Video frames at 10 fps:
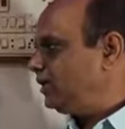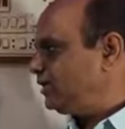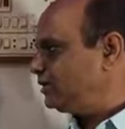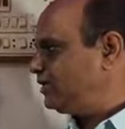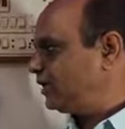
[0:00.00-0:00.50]

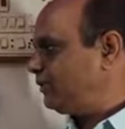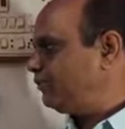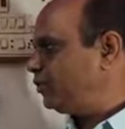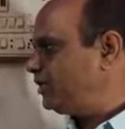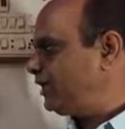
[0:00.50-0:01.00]
is the
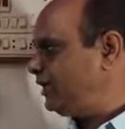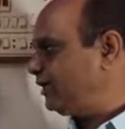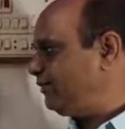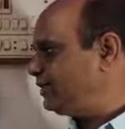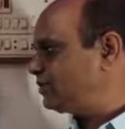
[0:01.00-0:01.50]
component
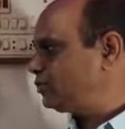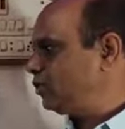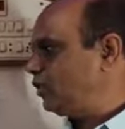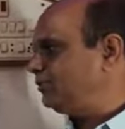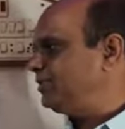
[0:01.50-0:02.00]
intervals
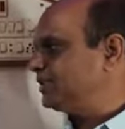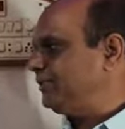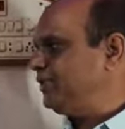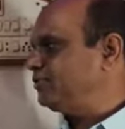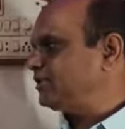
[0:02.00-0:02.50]
of the
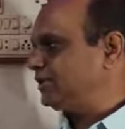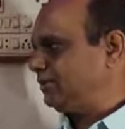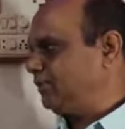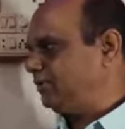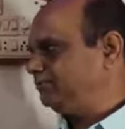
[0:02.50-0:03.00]
subdivision sigma.